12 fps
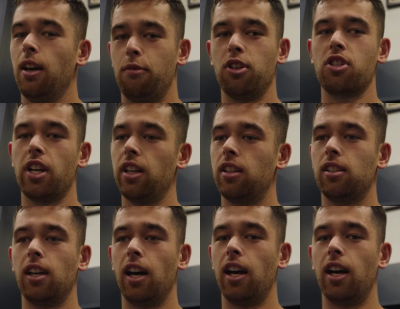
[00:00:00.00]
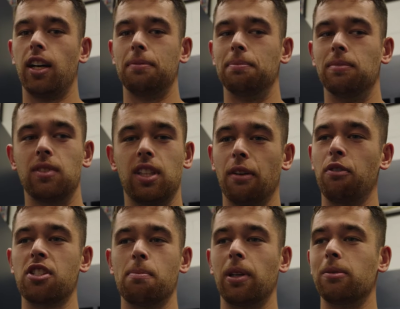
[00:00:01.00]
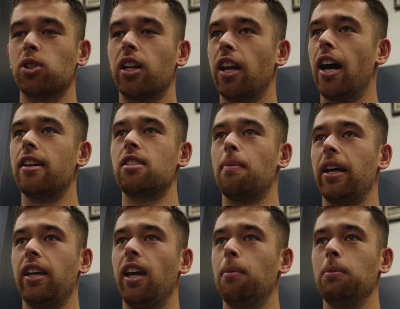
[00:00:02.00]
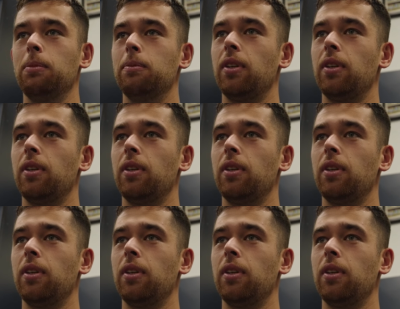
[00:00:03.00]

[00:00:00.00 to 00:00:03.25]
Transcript: Feels good. Definitely something I'm trying to add to my game.